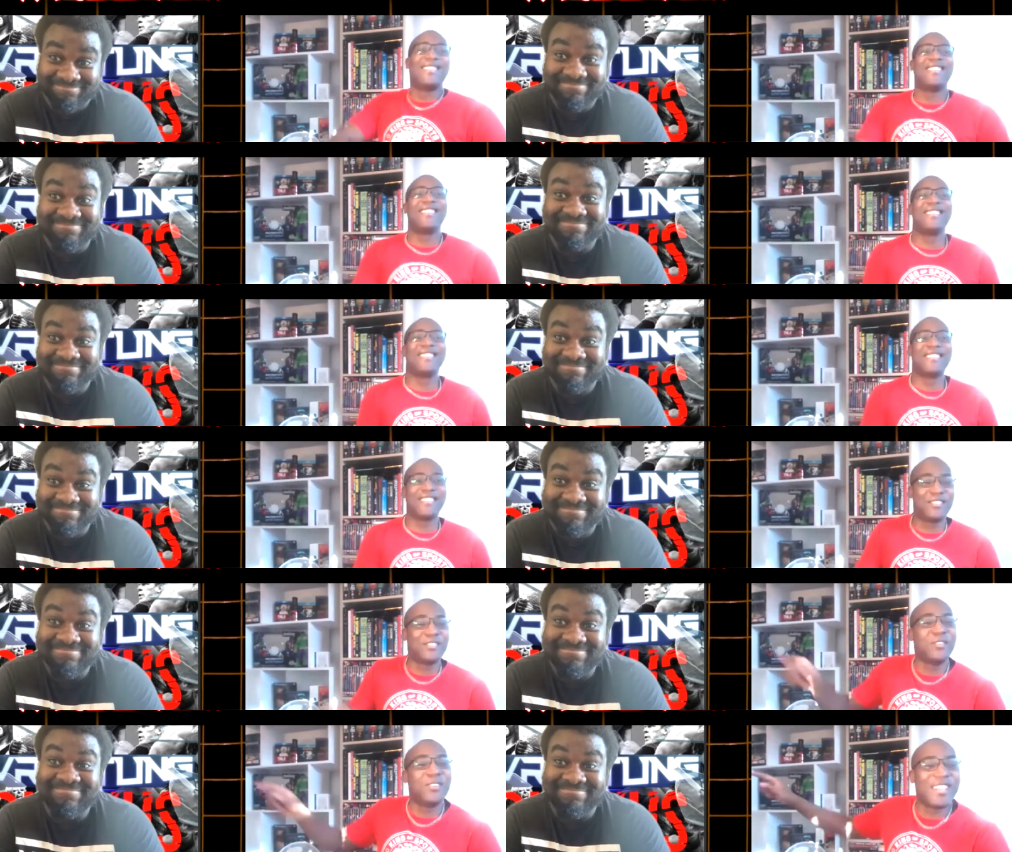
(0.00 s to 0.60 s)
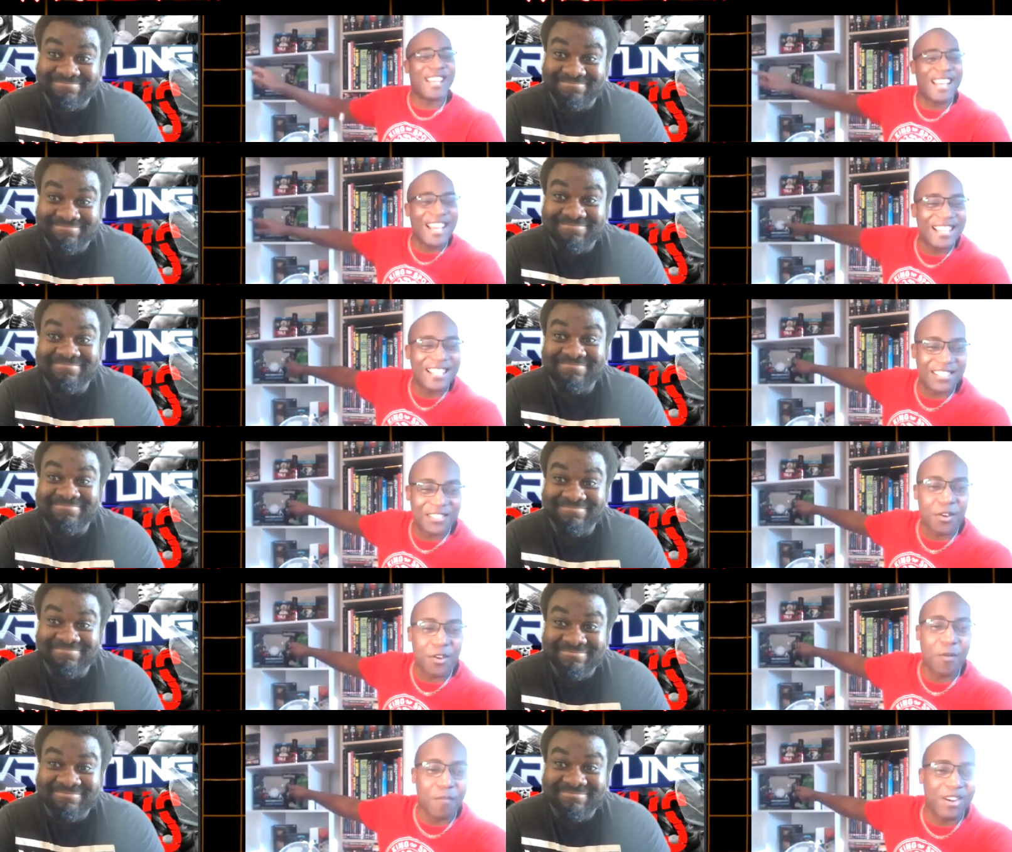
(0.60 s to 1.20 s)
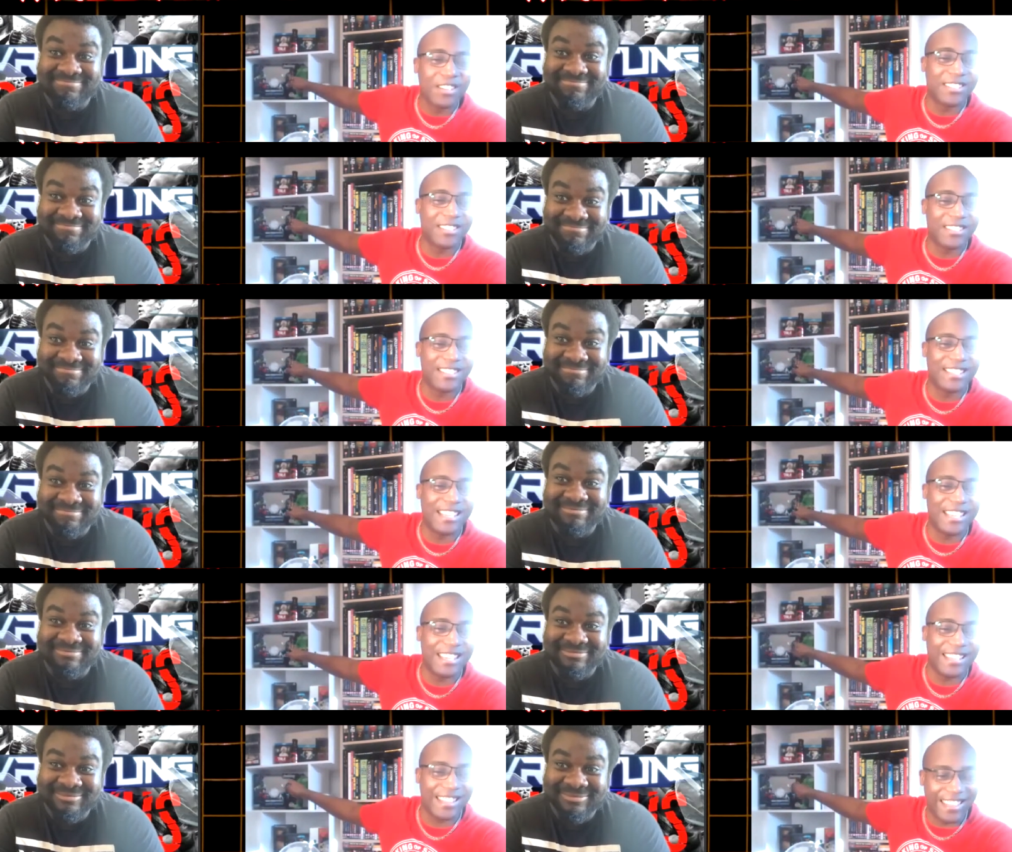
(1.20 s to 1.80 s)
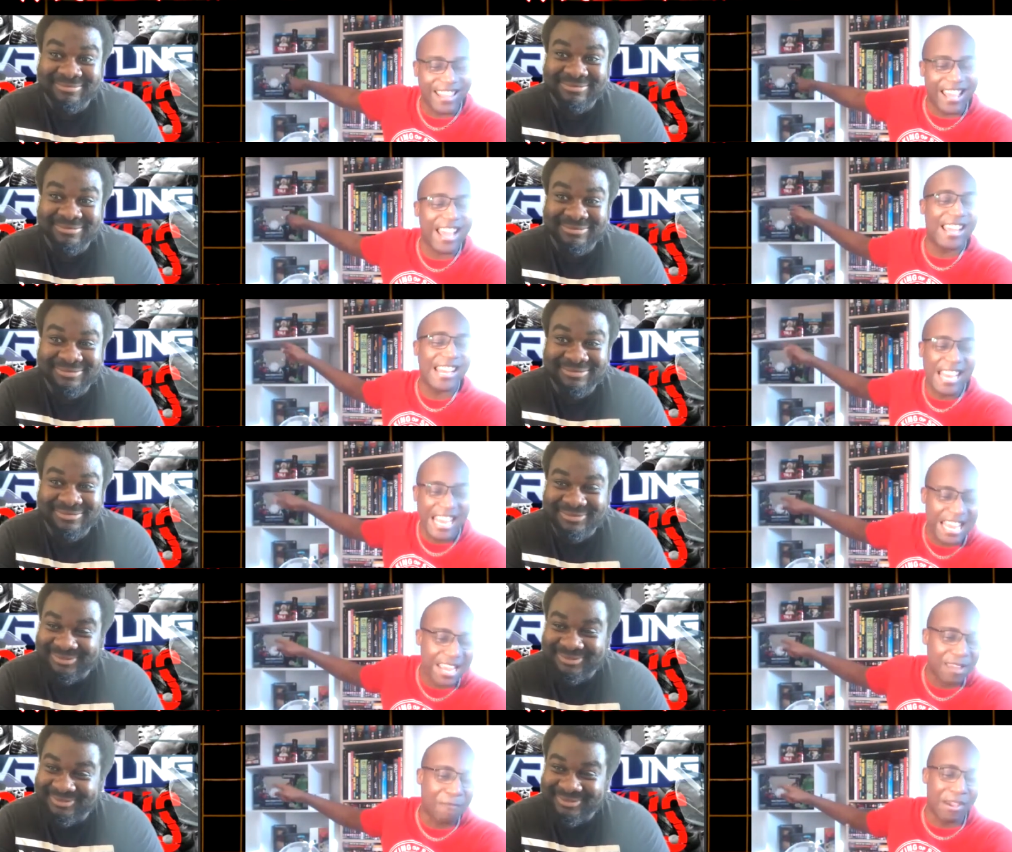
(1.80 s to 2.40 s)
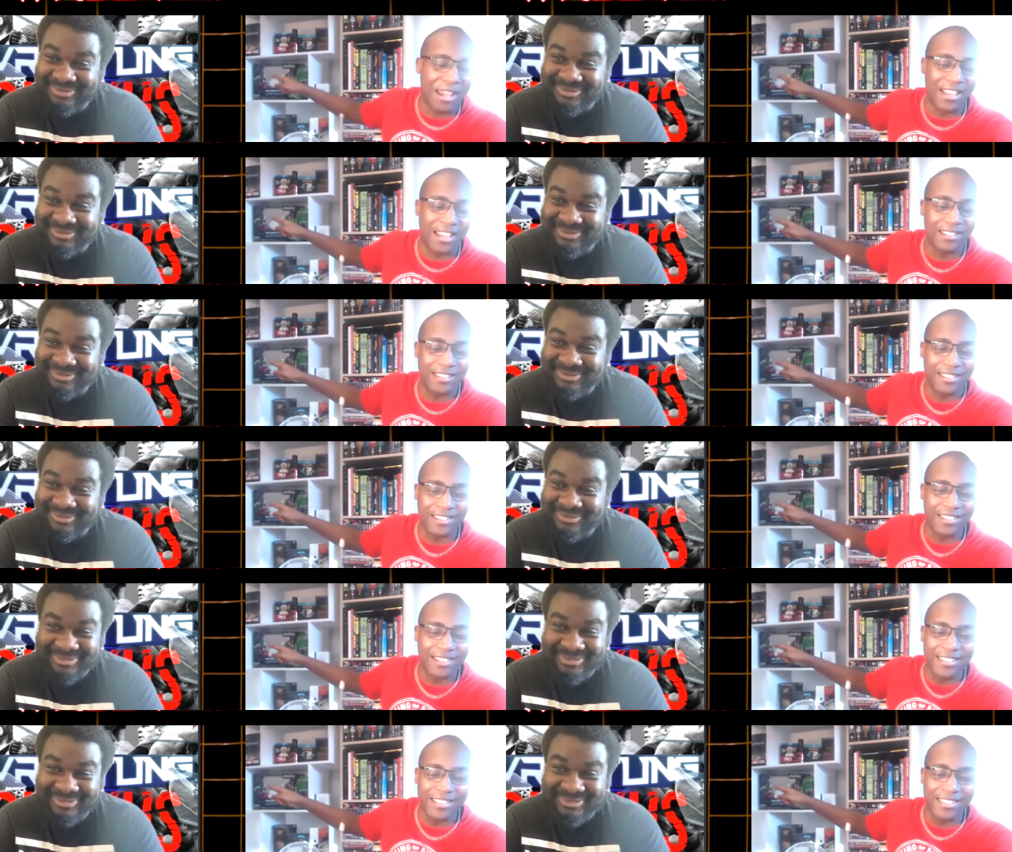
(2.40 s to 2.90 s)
Speaker 1: So I saw that as so much as a kid. That and He Man.